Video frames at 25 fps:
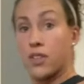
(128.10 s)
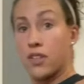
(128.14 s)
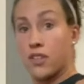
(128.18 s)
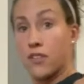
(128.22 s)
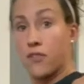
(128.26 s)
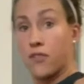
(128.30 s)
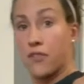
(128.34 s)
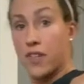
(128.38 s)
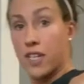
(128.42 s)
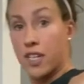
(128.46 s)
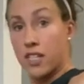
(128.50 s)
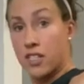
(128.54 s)

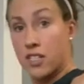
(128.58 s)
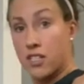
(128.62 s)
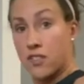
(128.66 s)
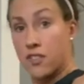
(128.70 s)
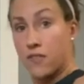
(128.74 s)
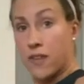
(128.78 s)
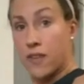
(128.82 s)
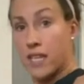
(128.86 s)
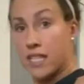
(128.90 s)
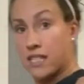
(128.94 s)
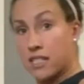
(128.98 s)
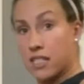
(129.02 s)
your
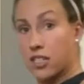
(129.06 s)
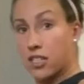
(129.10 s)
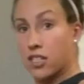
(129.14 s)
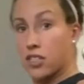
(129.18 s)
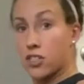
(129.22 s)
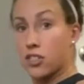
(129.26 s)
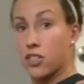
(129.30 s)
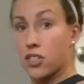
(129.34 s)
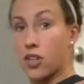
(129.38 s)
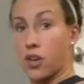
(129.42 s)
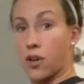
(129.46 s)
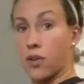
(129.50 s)
fingers facing
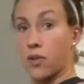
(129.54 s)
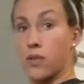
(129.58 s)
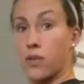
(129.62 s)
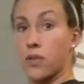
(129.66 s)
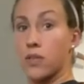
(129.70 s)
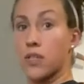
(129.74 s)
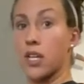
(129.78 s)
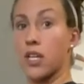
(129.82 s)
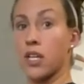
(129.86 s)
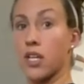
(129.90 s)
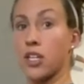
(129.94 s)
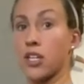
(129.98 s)
your
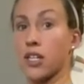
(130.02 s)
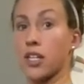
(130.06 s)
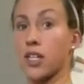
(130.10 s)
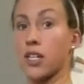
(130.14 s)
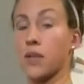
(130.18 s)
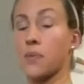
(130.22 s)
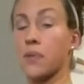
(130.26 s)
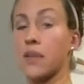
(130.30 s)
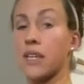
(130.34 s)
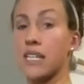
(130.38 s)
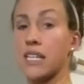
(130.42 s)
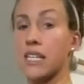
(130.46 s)
toes, you're
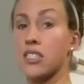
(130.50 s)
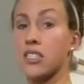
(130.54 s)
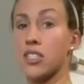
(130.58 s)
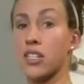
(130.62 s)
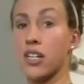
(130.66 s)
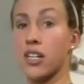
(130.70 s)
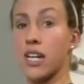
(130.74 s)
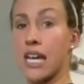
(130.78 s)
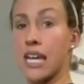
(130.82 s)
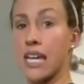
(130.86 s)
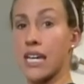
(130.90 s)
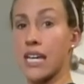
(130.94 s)
gonna place
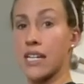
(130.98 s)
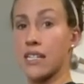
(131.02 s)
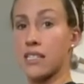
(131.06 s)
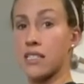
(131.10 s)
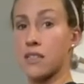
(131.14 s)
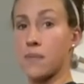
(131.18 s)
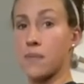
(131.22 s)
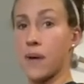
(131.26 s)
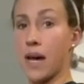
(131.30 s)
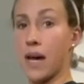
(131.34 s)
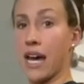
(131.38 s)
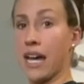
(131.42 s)
your
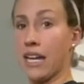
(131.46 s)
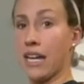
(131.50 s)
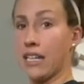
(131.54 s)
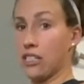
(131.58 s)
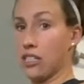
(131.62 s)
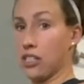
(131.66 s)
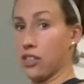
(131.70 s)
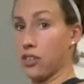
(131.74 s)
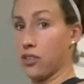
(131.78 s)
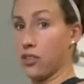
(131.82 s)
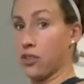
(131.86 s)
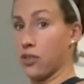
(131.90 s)
hands
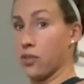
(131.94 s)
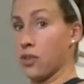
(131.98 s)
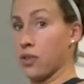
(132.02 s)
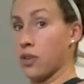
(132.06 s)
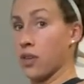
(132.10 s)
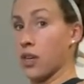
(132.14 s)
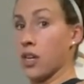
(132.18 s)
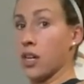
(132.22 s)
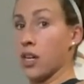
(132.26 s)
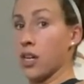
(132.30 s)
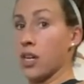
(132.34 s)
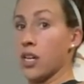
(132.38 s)
behind you.
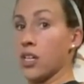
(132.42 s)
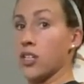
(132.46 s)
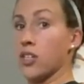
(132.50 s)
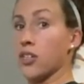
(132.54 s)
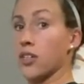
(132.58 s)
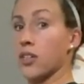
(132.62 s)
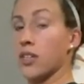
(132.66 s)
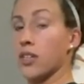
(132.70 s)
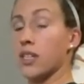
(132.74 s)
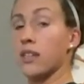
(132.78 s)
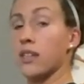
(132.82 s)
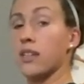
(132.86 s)

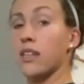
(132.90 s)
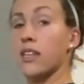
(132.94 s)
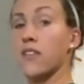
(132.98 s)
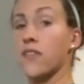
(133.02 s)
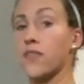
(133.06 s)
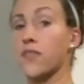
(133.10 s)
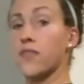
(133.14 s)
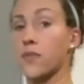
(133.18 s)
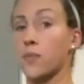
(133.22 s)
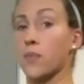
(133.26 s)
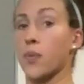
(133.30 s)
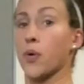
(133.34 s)
You're gonna
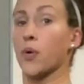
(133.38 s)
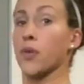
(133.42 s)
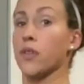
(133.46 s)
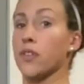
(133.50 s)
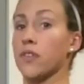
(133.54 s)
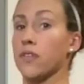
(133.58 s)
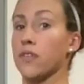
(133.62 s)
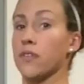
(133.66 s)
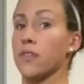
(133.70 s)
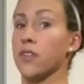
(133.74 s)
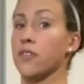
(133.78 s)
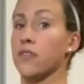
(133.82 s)
lift
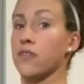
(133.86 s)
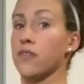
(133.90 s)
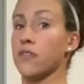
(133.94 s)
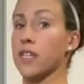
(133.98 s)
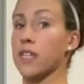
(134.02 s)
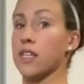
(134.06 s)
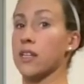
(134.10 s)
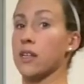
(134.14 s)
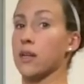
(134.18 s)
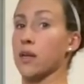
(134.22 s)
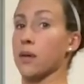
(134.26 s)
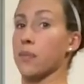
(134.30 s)
both of your
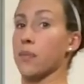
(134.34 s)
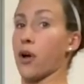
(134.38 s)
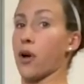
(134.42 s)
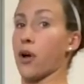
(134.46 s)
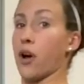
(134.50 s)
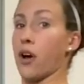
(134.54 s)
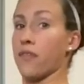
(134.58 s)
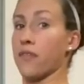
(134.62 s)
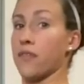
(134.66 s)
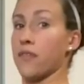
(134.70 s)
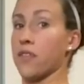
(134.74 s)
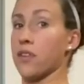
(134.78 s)
feet up
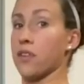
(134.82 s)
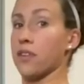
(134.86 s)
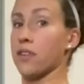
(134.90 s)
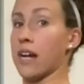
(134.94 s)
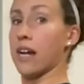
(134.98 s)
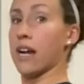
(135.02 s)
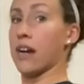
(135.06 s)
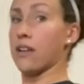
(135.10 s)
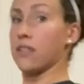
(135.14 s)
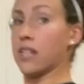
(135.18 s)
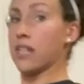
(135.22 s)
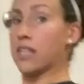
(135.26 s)
off the
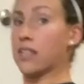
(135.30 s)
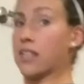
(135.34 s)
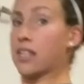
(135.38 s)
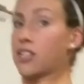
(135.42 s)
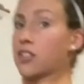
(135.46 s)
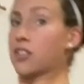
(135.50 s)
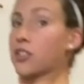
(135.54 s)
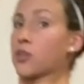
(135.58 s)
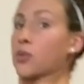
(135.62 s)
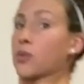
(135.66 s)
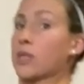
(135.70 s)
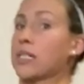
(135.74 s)
ground and
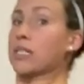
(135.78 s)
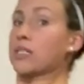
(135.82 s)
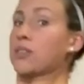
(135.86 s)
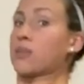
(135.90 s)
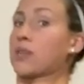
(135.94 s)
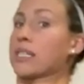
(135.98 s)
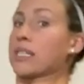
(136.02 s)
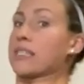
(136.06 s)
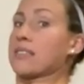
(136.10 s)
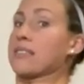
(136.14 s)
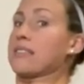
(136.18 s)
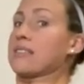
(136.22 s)
then you're going
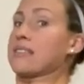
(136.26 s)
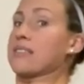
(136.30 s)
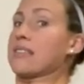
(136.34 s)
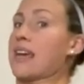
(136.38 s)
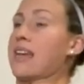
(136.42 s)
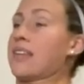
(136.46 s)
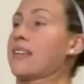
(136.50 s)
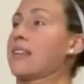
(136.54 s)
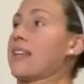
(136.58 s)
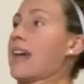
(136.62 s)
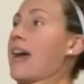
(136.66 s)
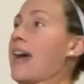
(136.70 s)
to extend